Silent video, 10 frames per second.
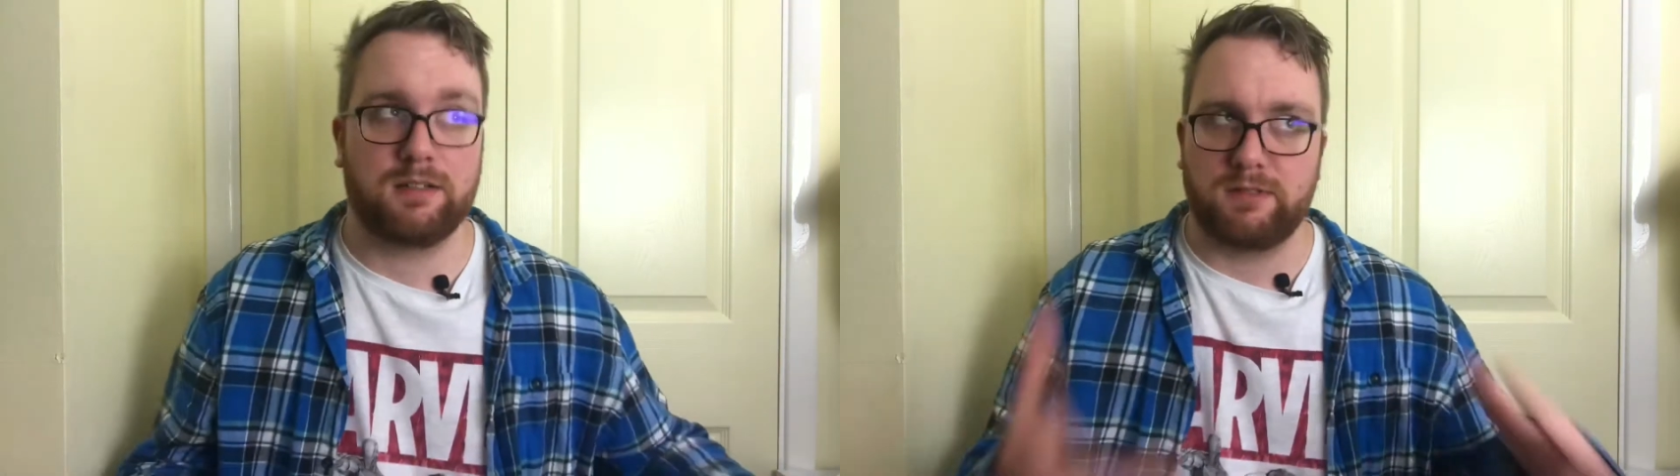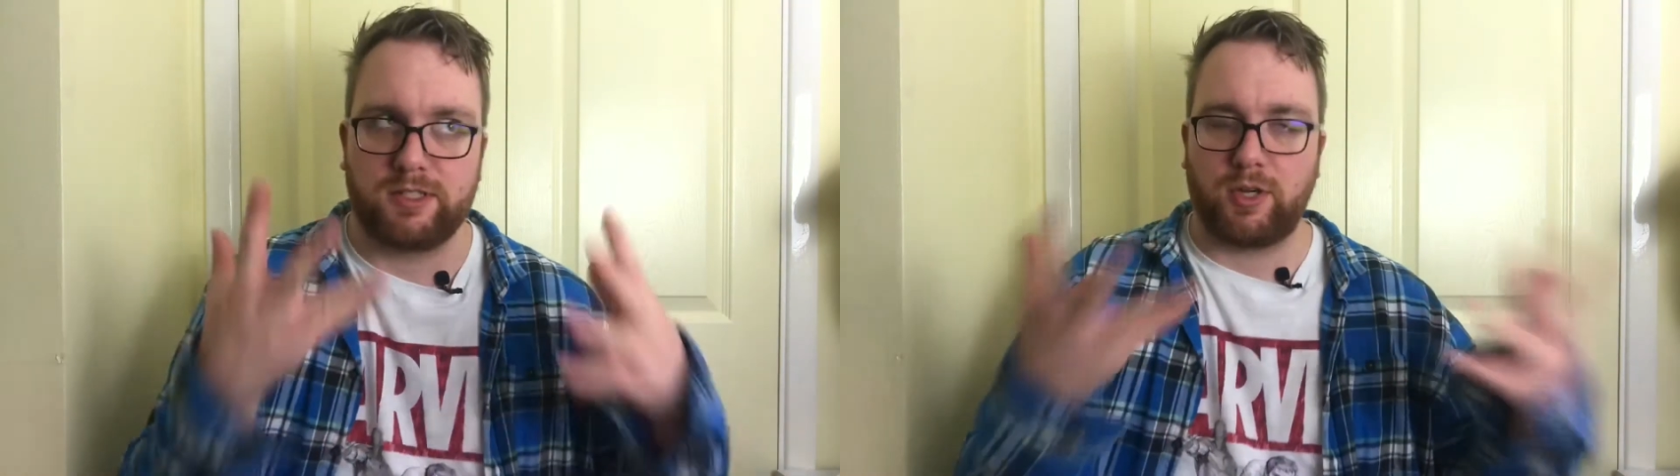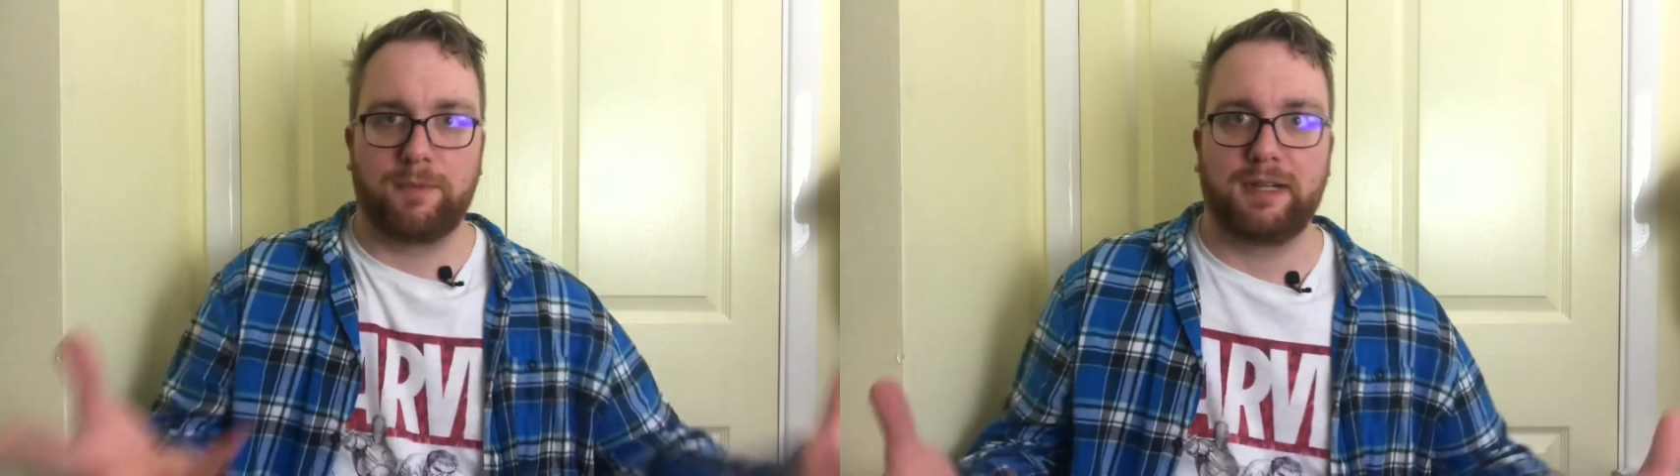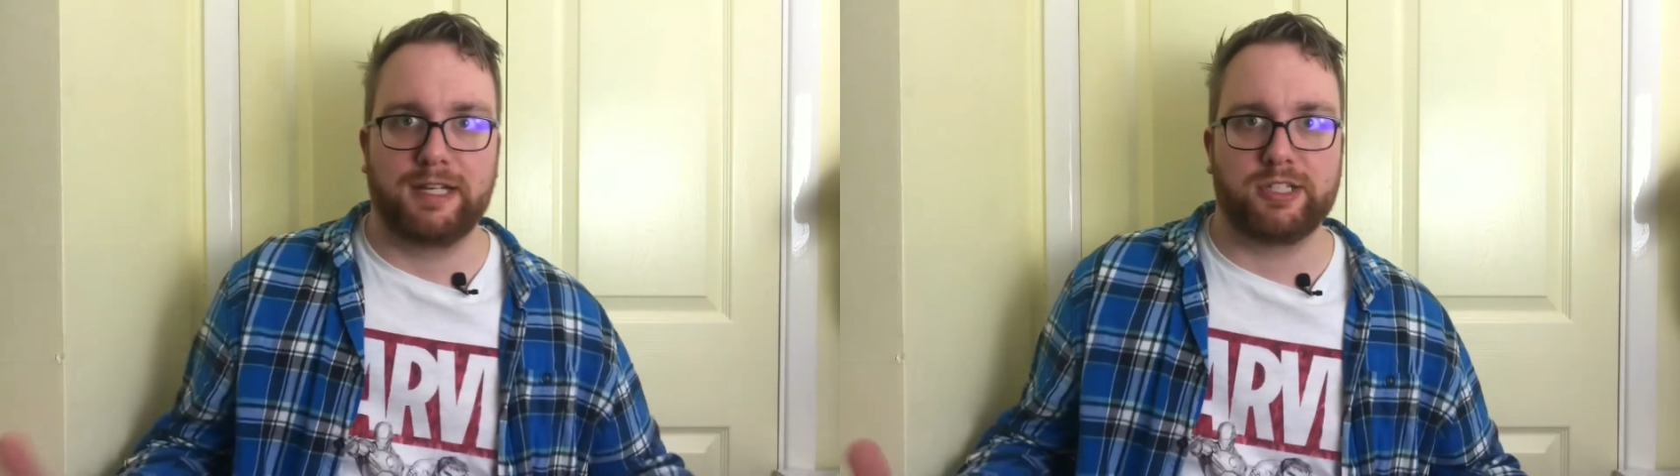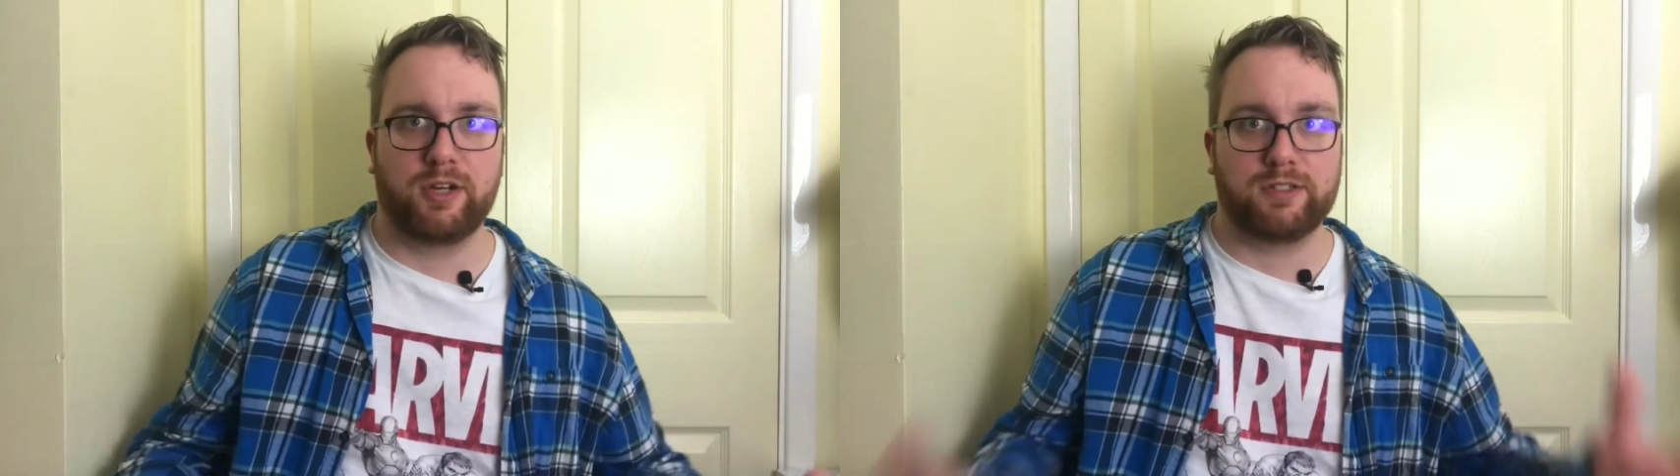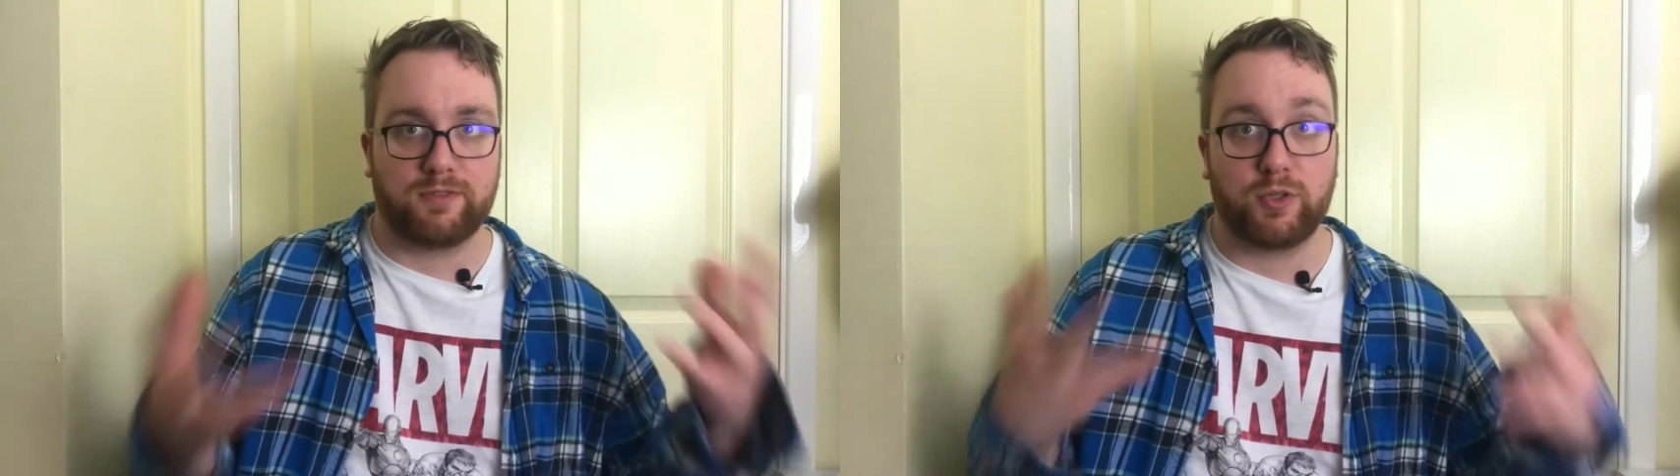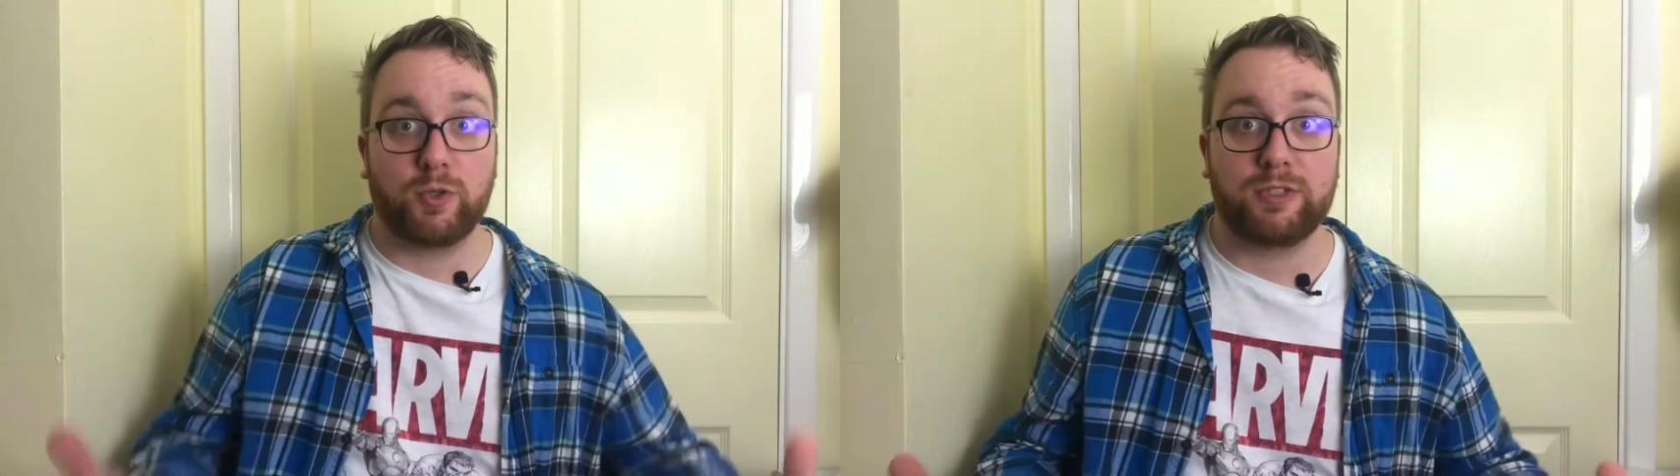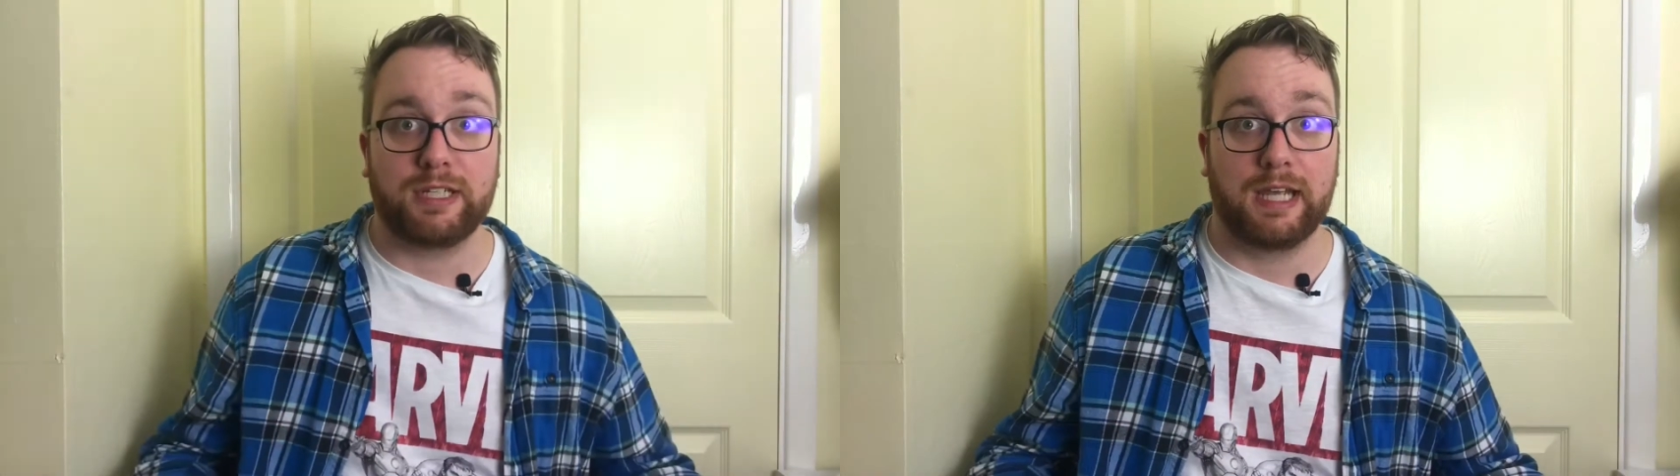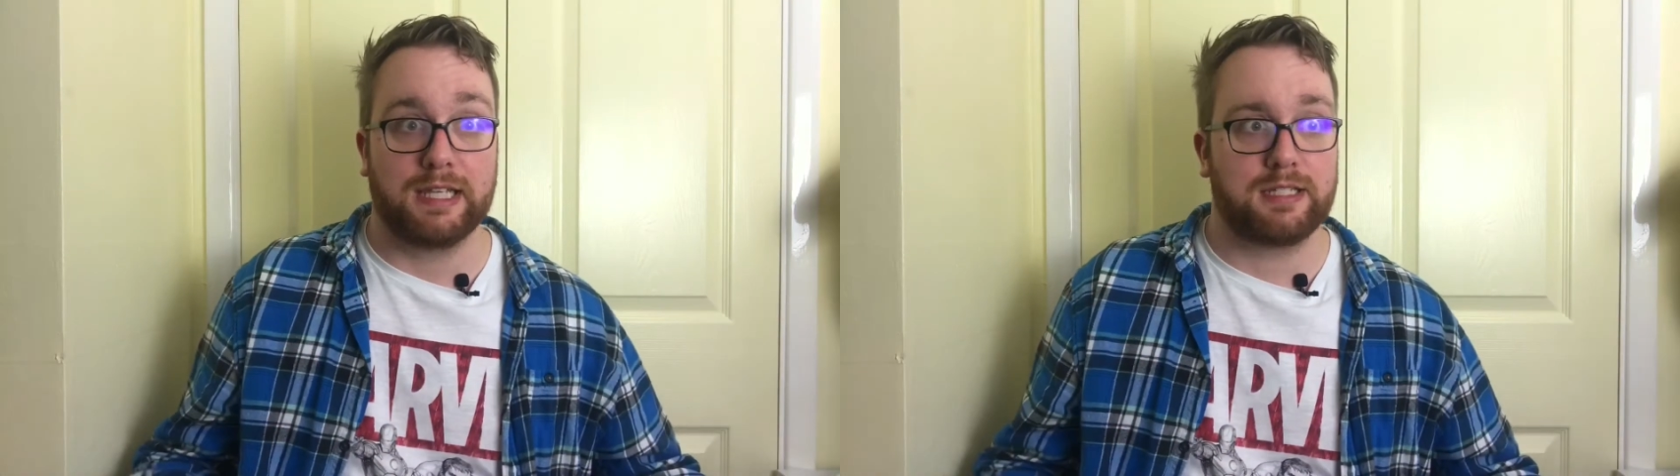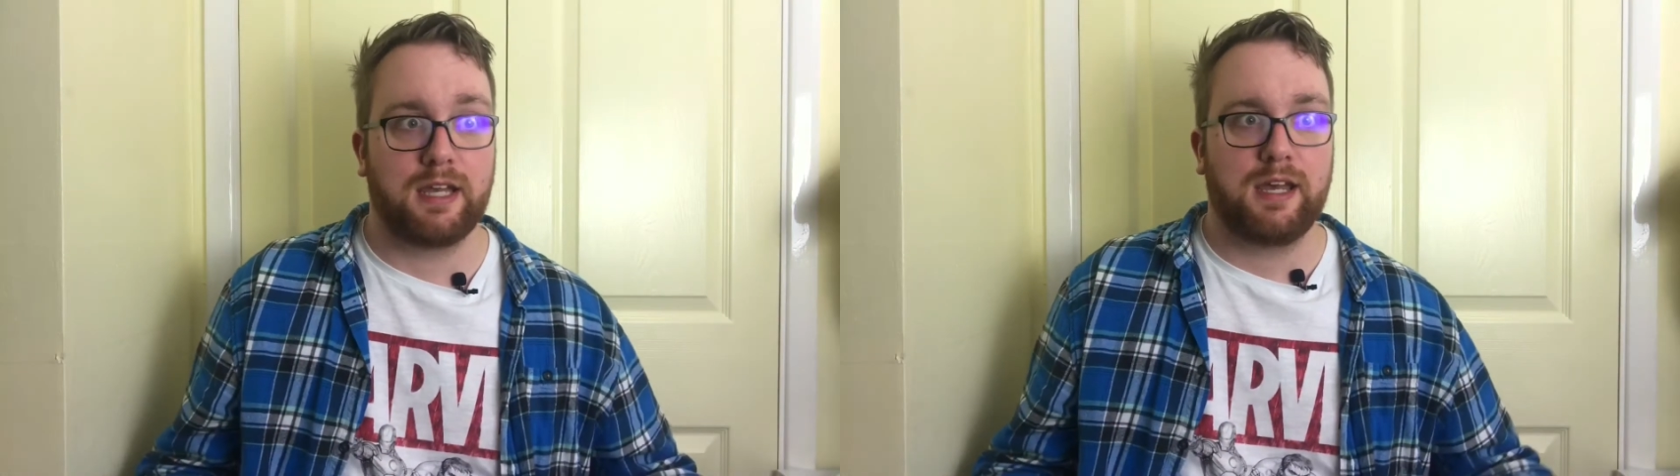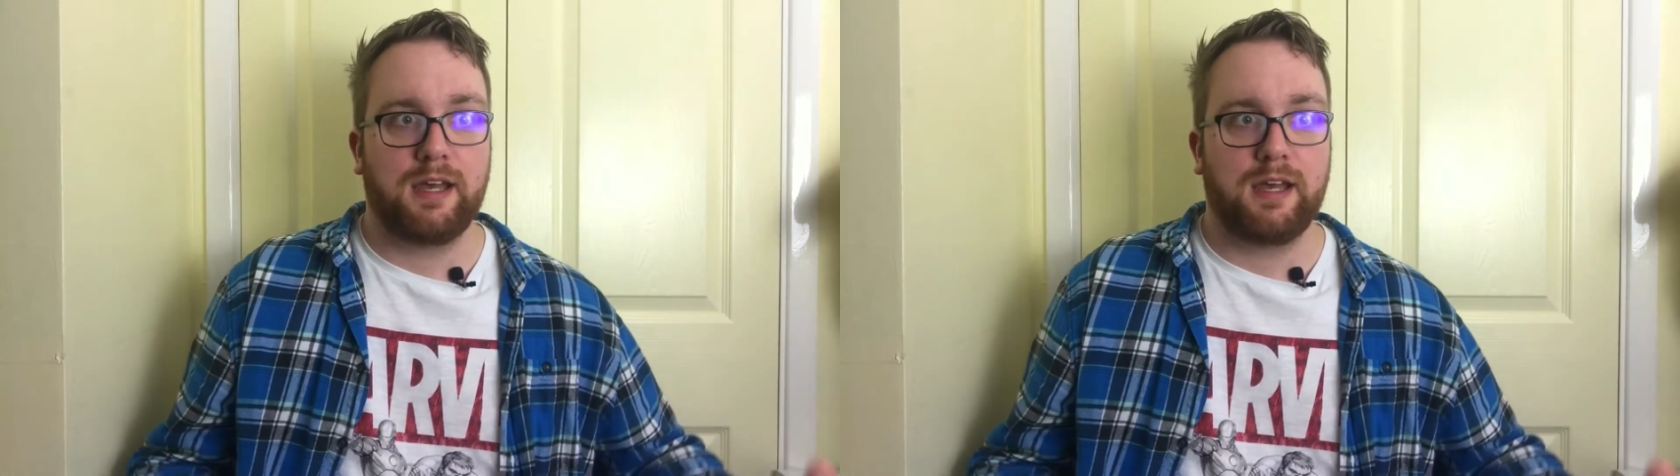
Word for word: It's Tommy Lee Jones, of course he is.